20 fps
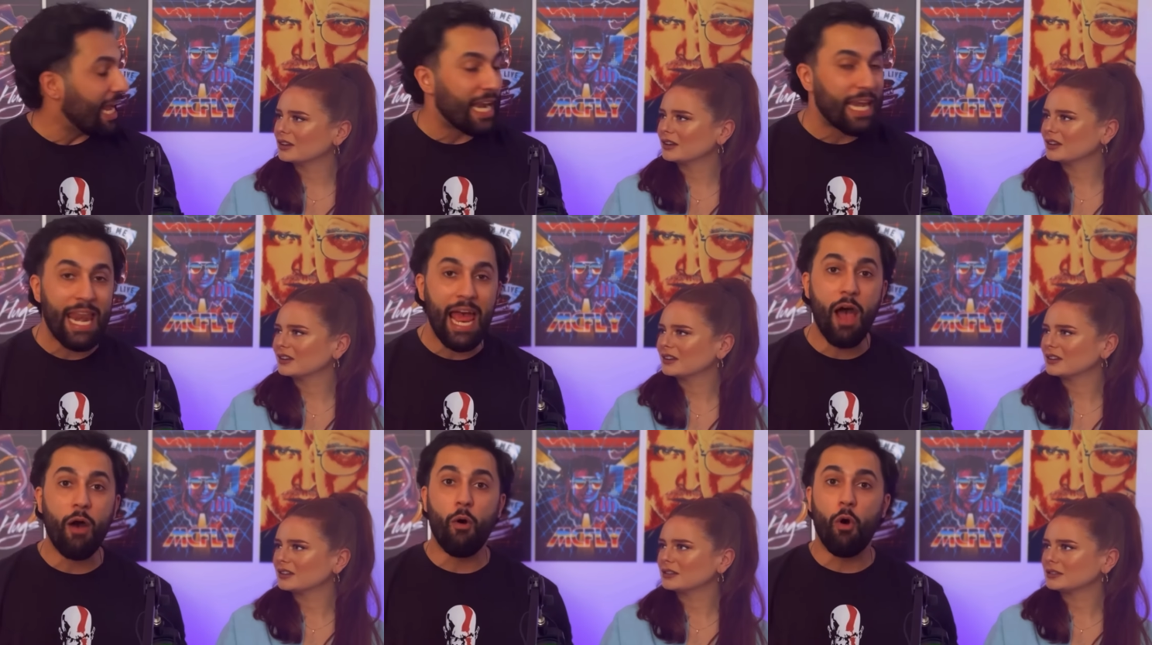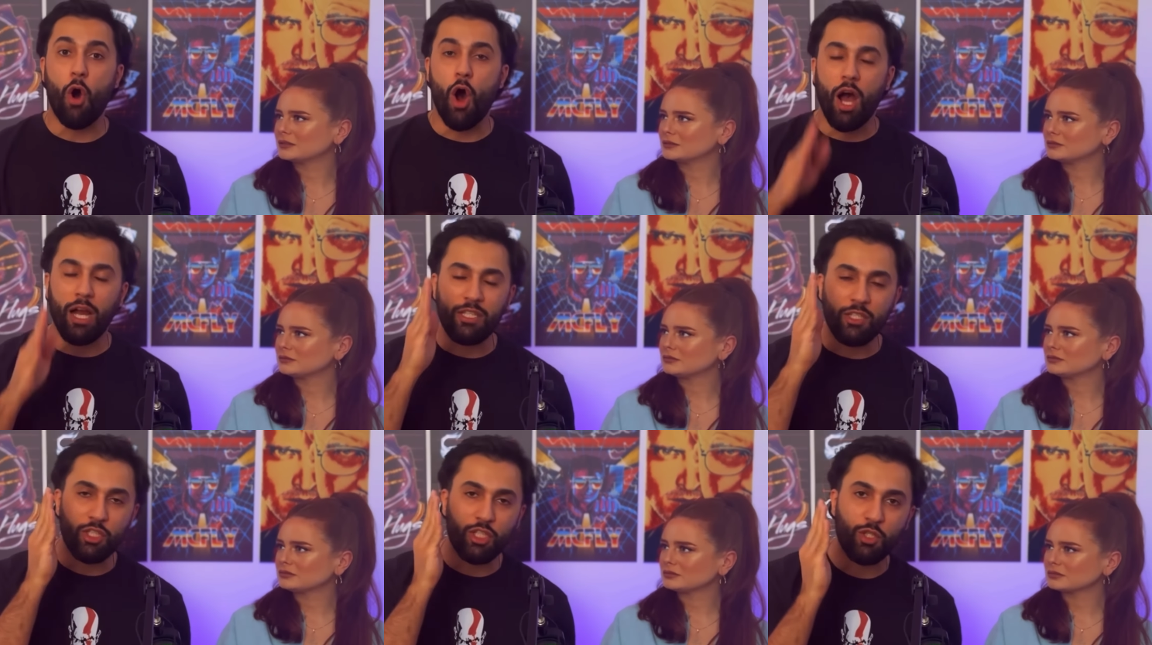Speaker 1: And now, I
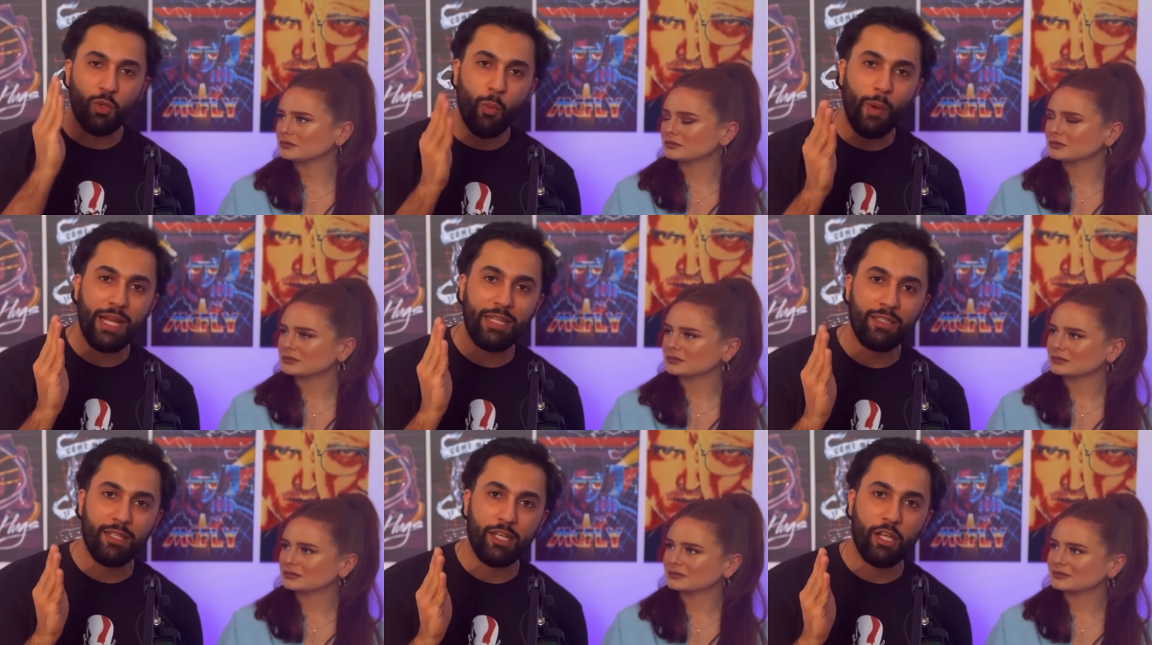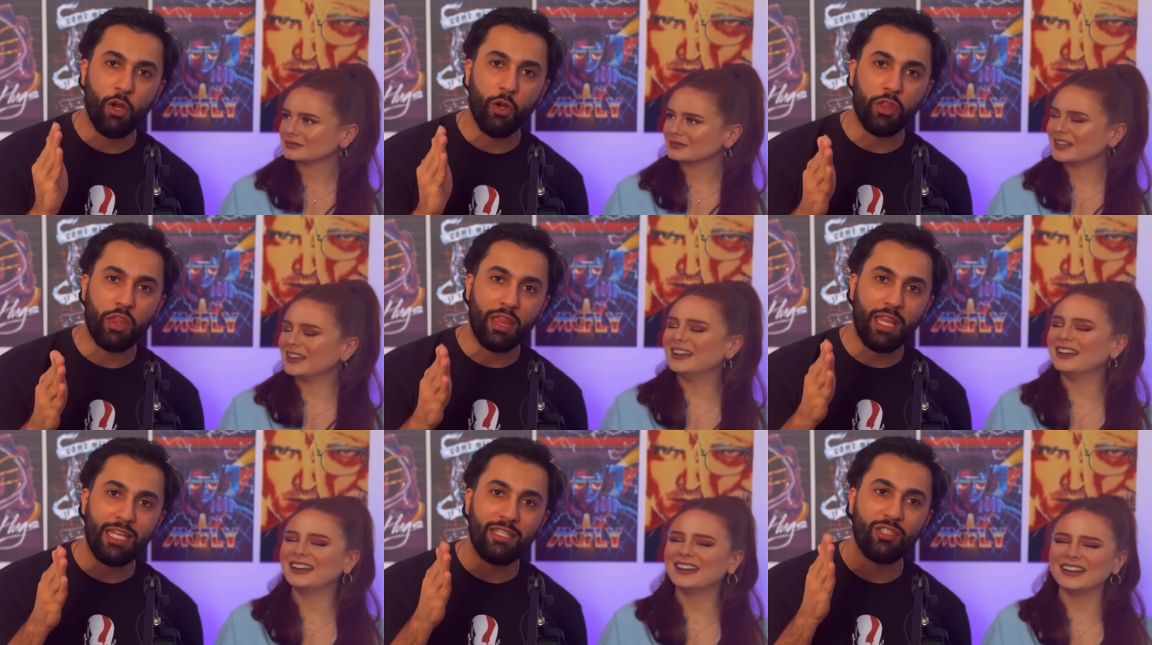swear to God,
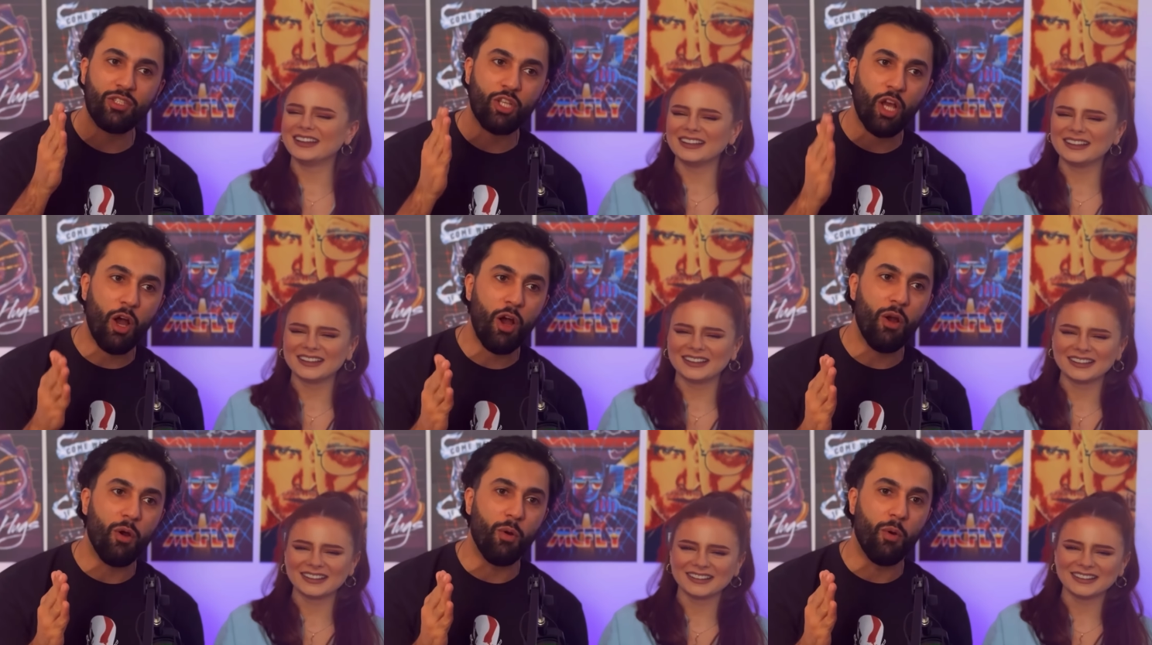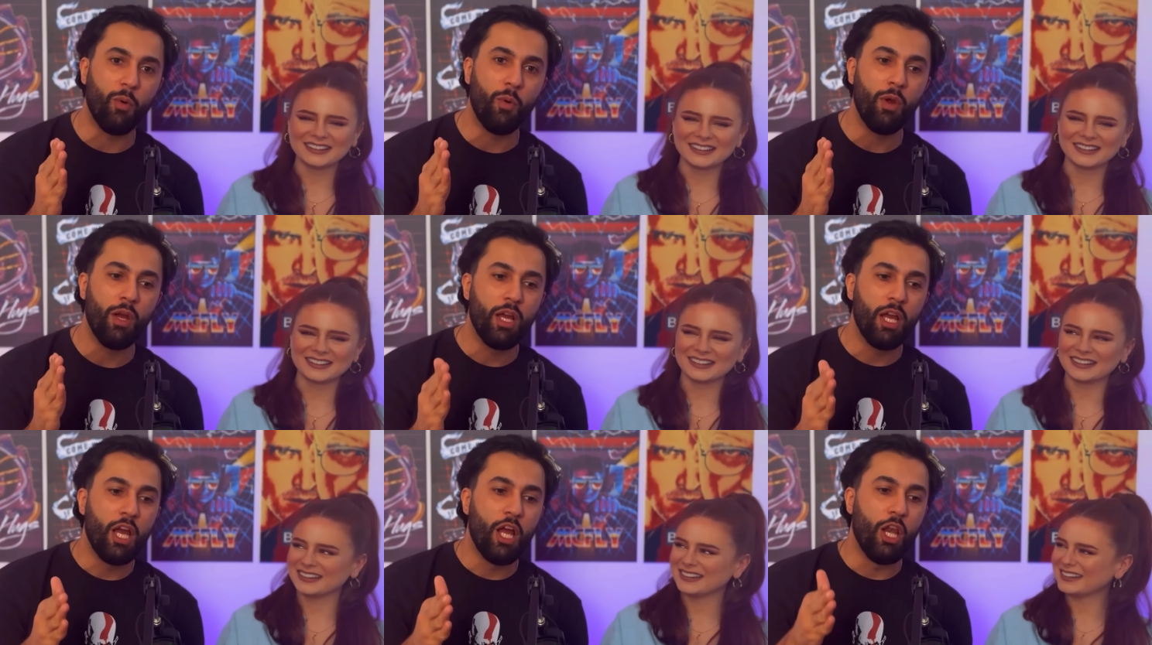this toe
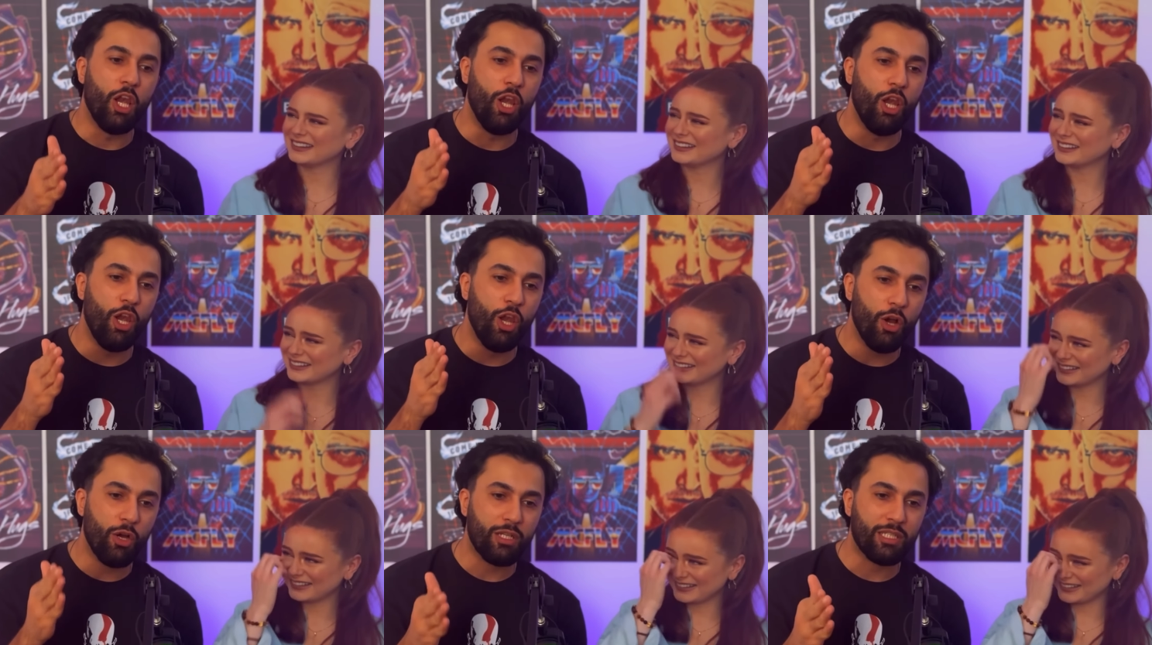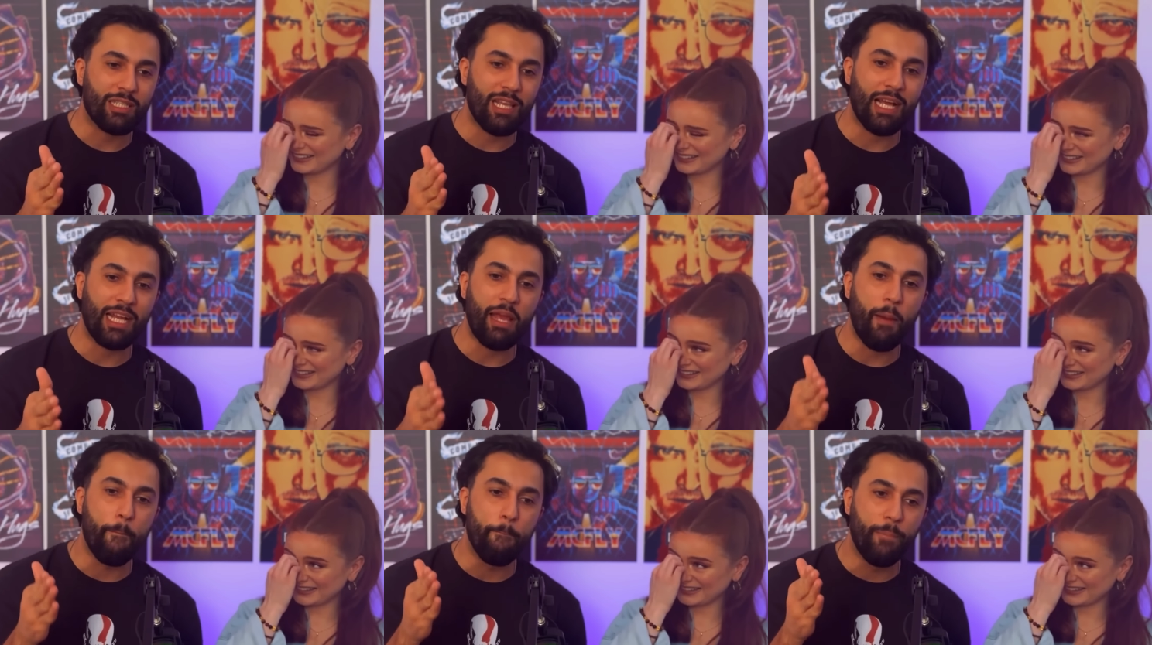looks like a
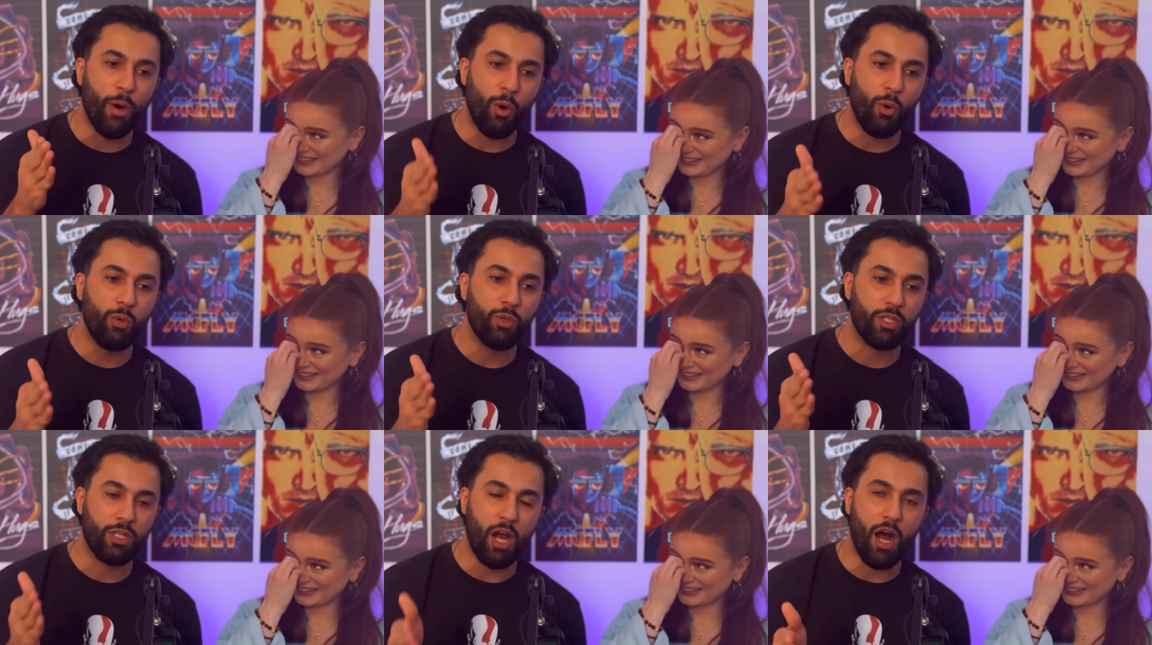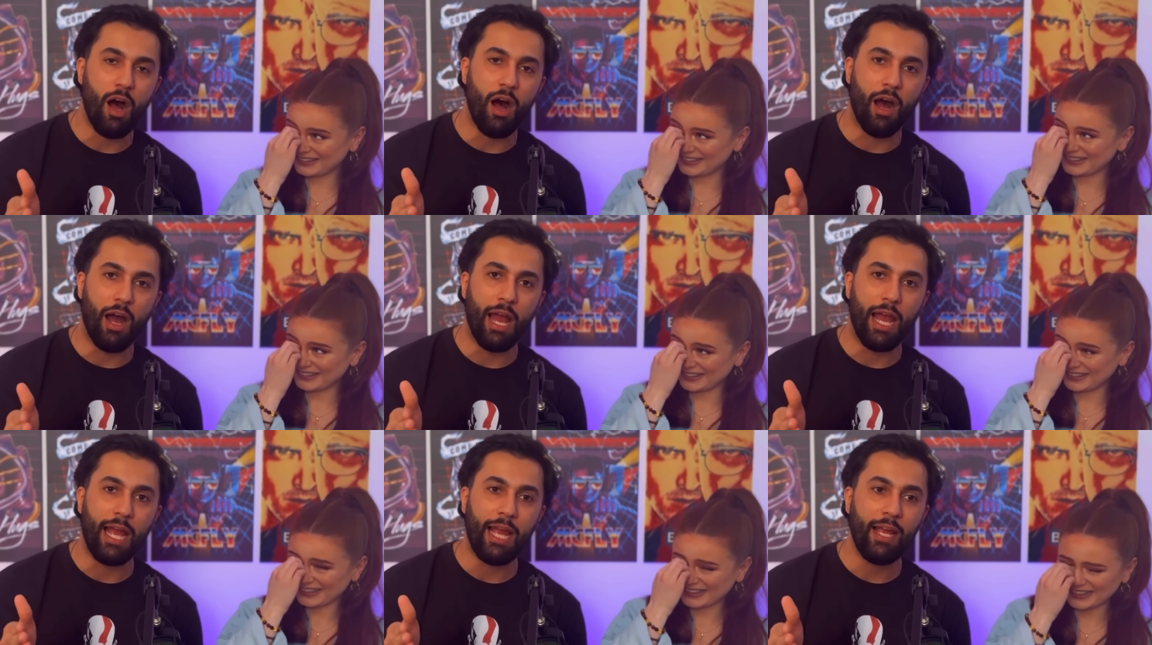bald
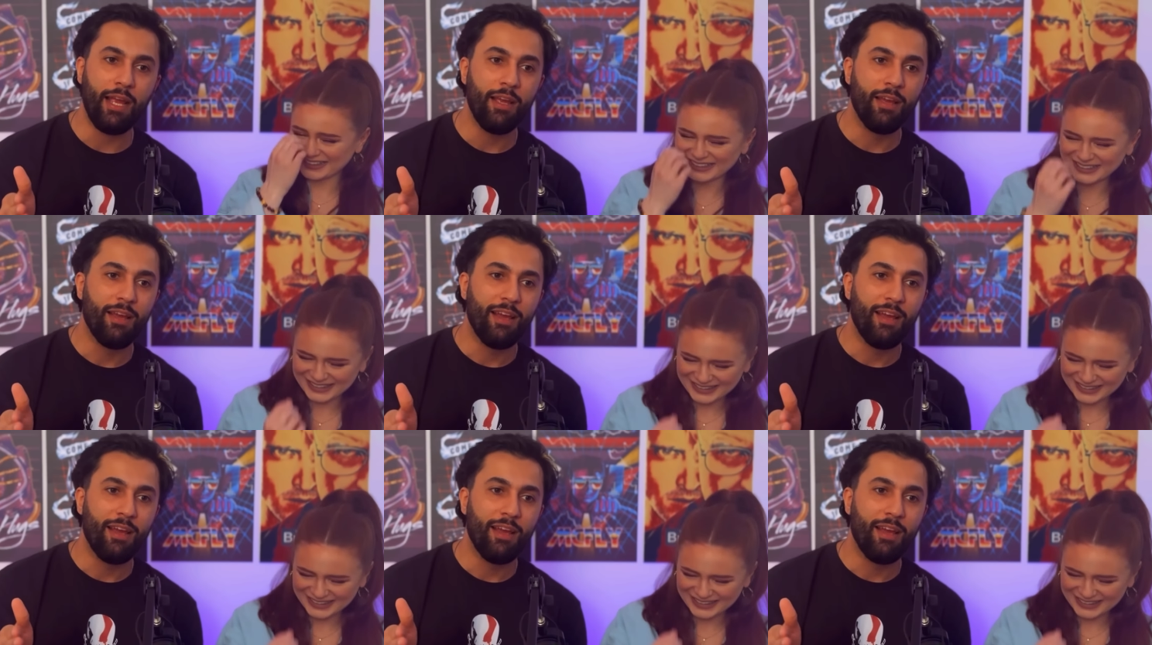guy